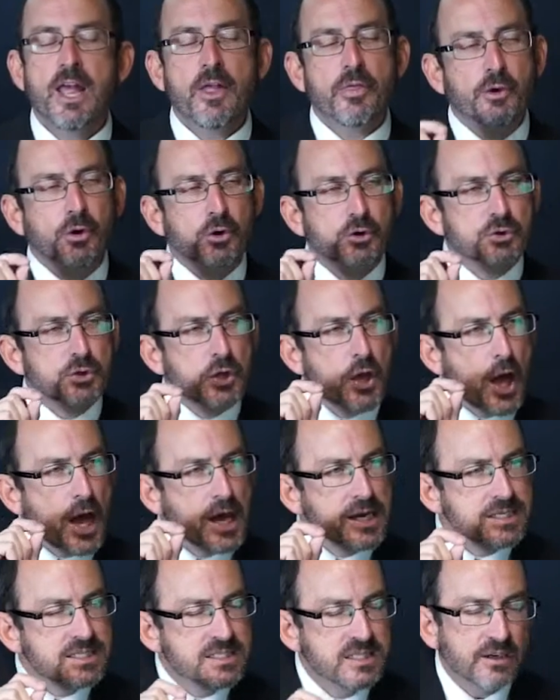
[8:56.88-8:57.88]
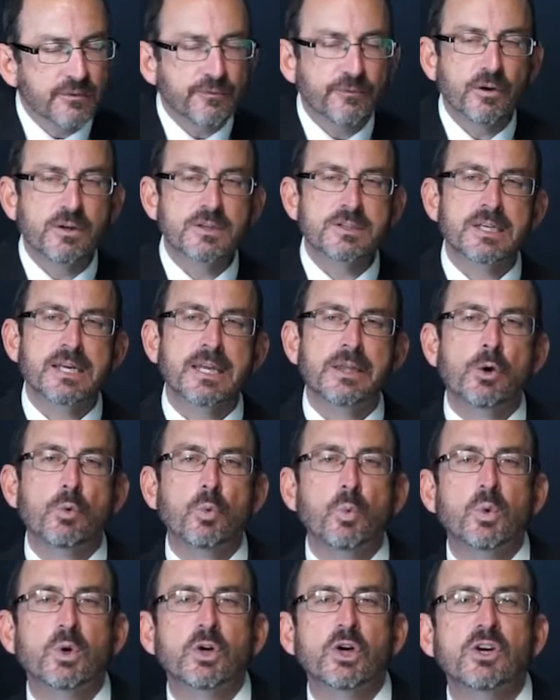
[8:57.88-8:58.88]
There's a difference in the
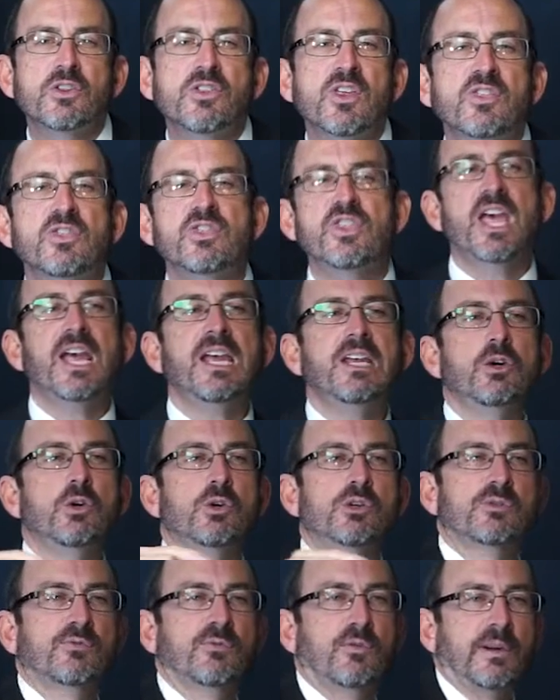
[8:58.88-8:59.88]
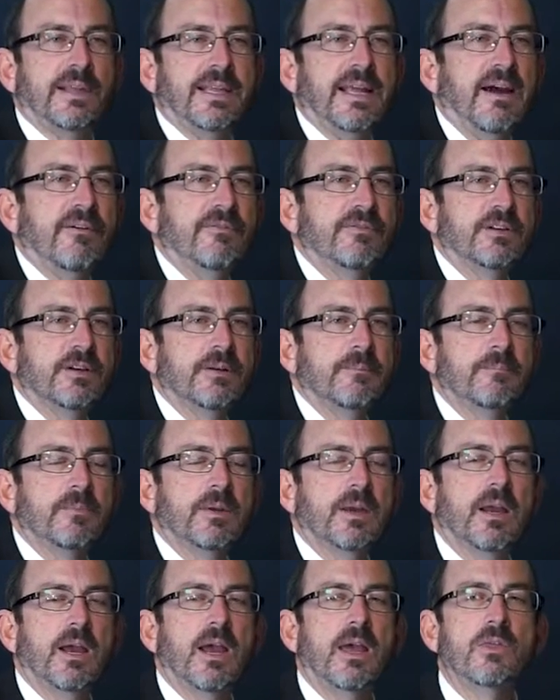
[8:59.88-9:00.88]
word that they use for left
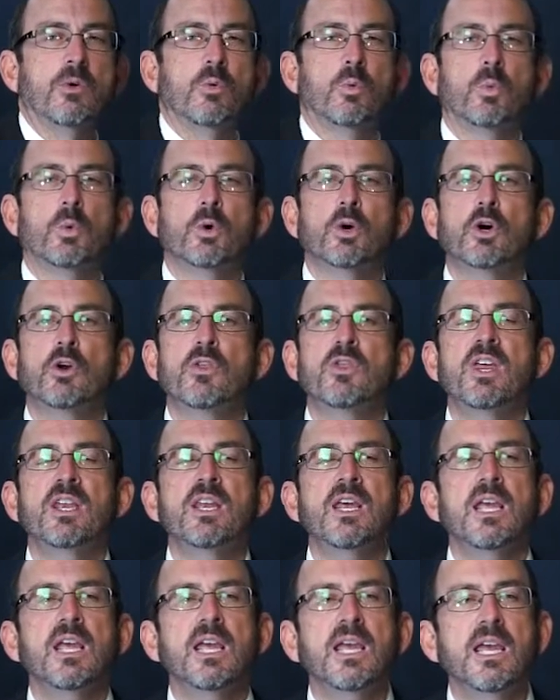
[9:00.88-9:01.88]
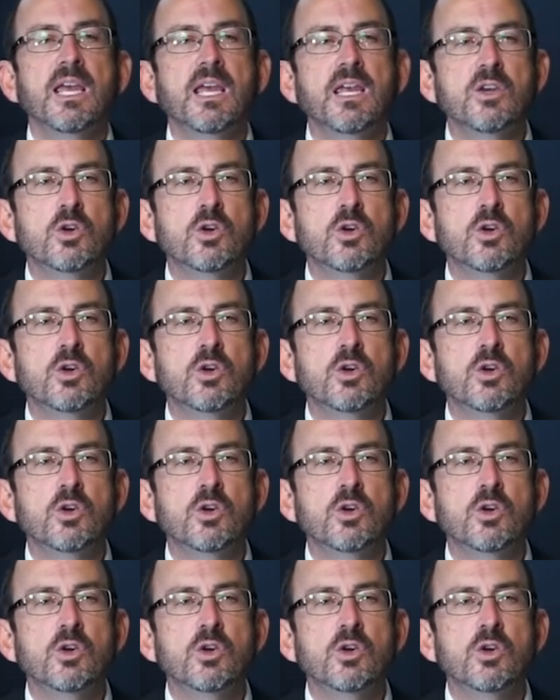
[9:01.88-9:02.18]
and the word that he